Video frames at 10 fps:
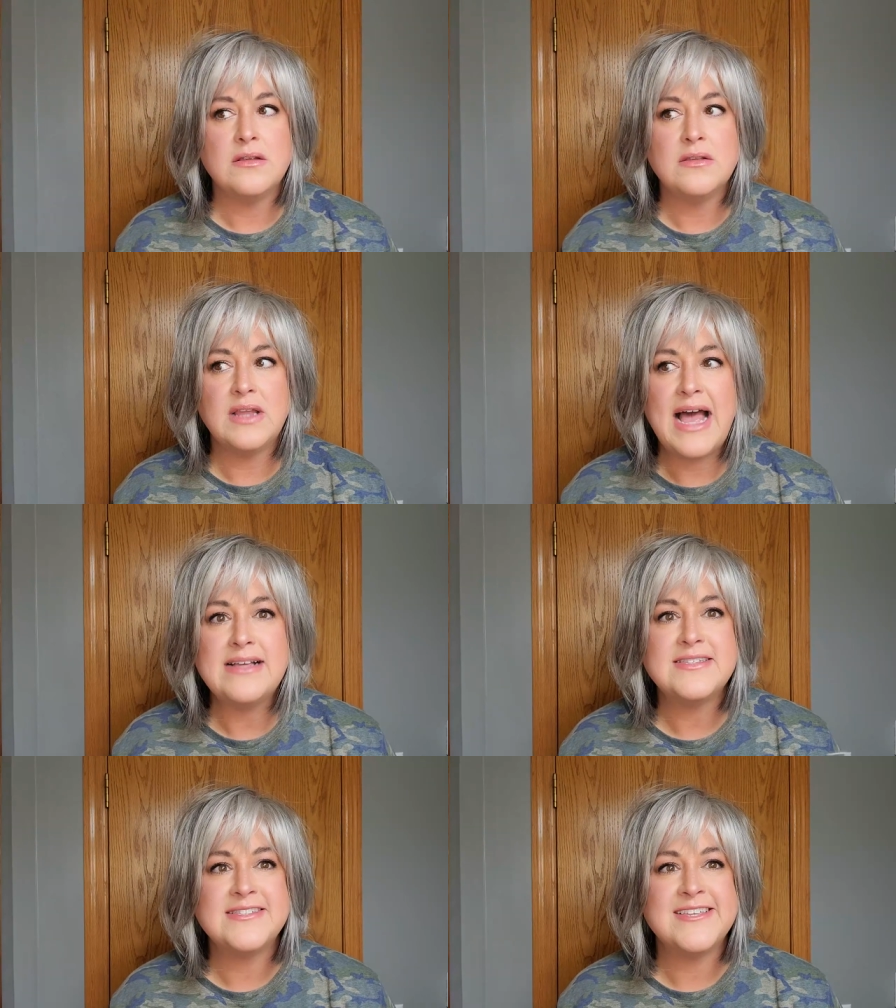
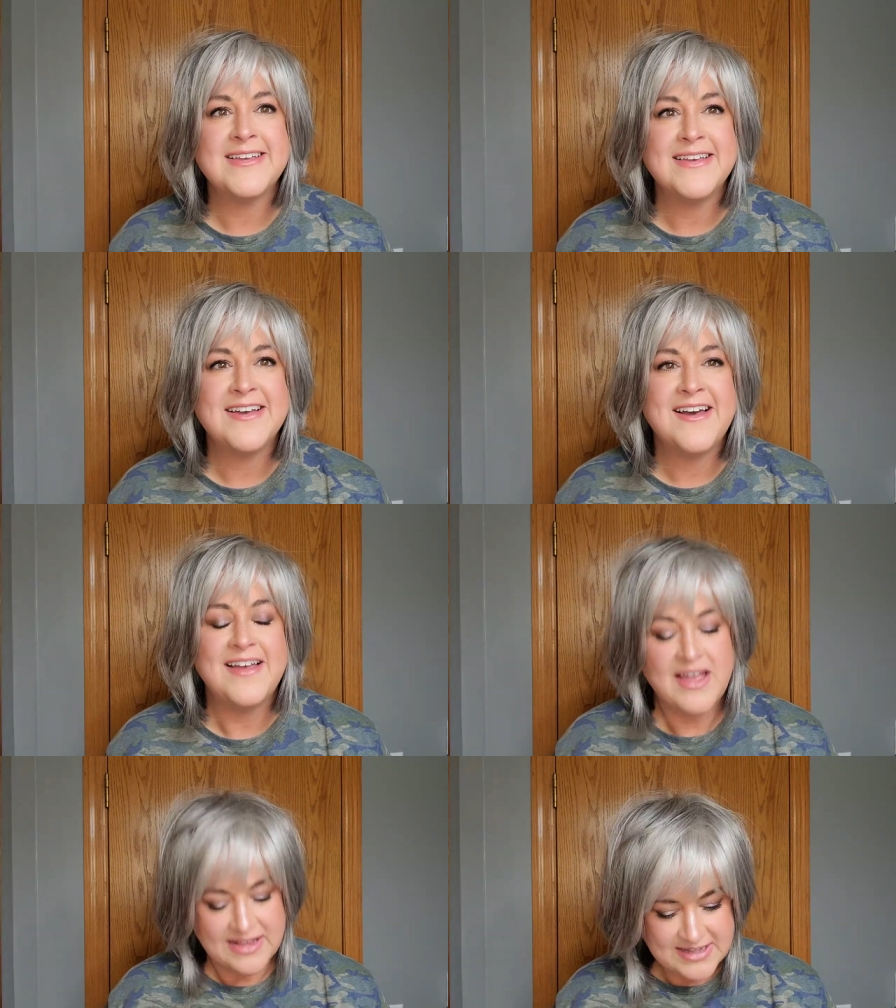less
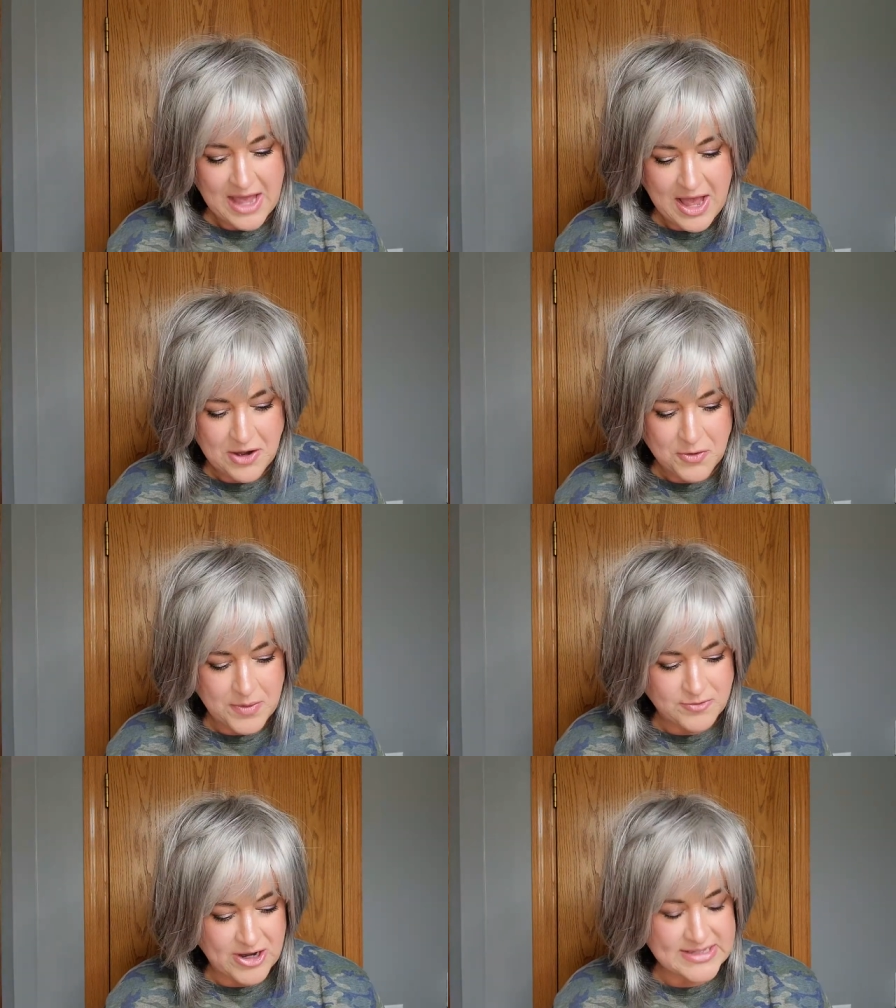like I don't know
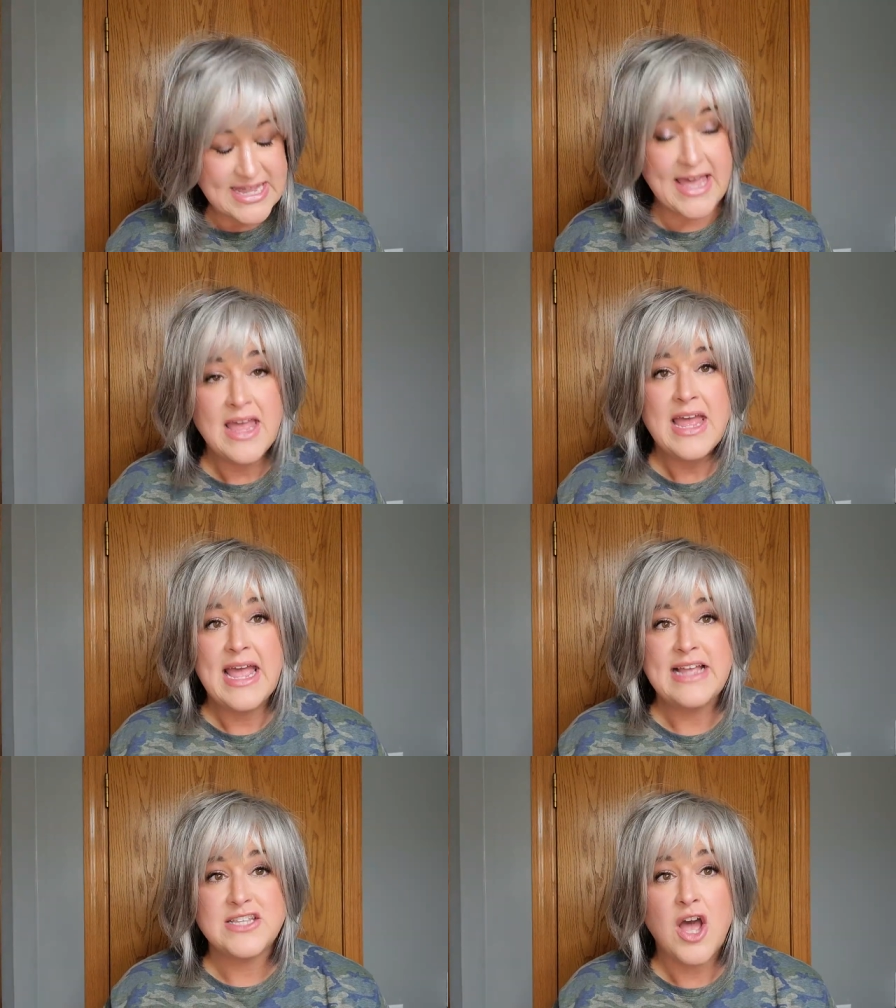what I'm trying to say.
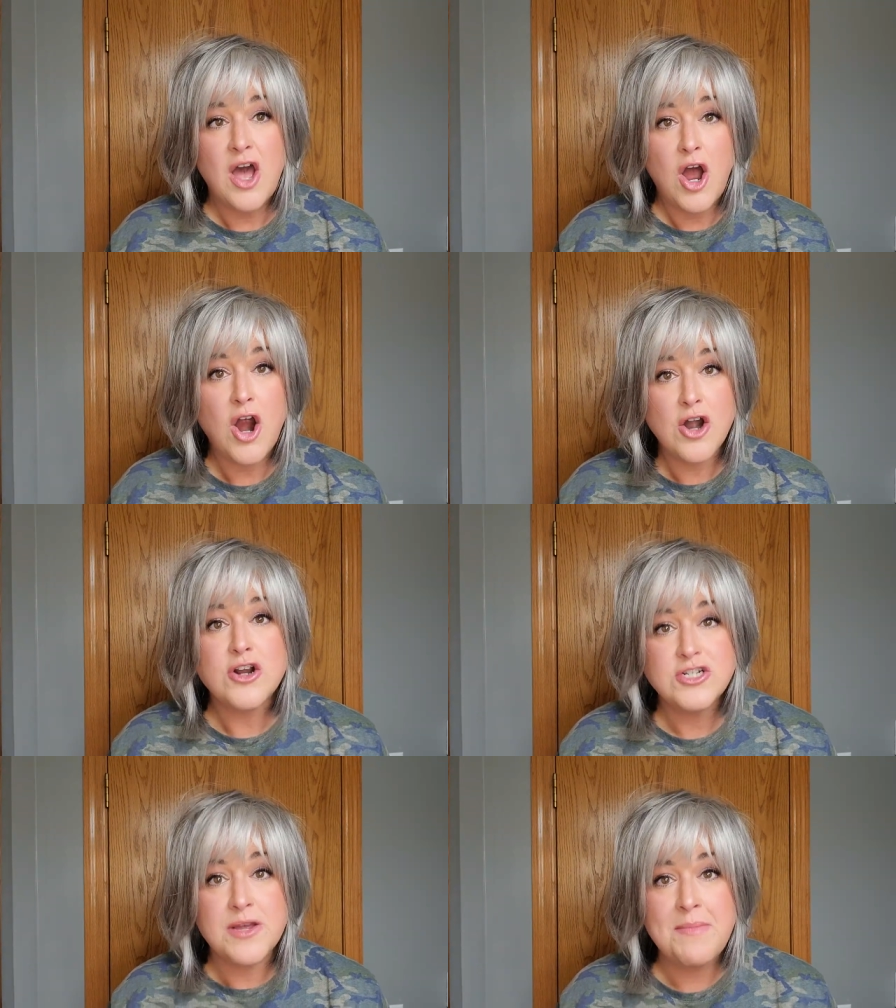It's
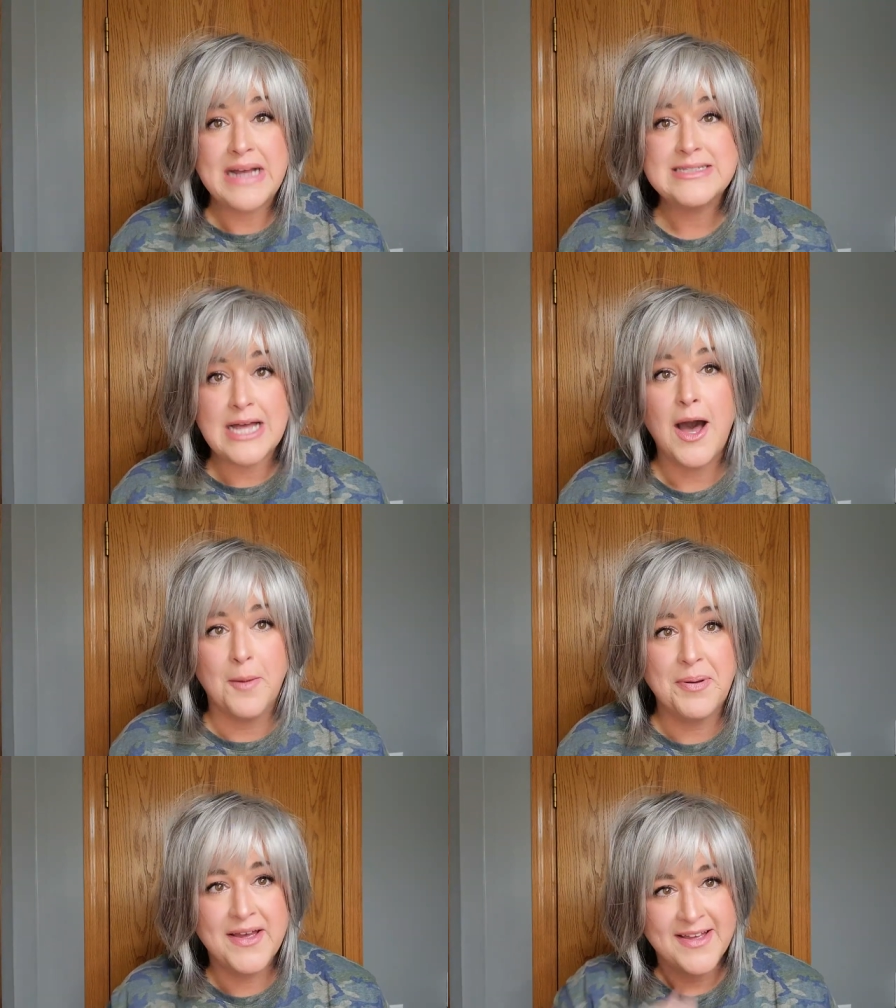harder to mess up